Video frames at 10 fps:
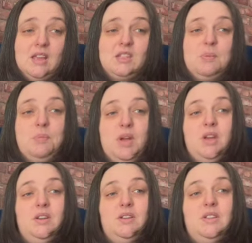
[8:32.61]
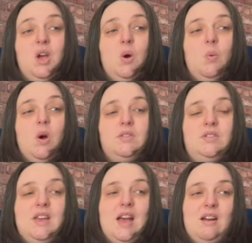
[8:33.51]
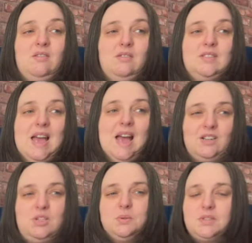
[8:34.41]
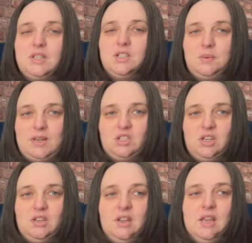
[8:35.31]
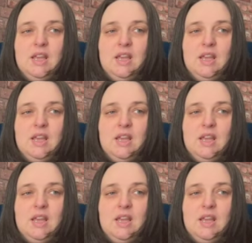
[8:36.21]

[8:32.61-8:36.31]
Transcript: to Bernard was to Harold's actual situation.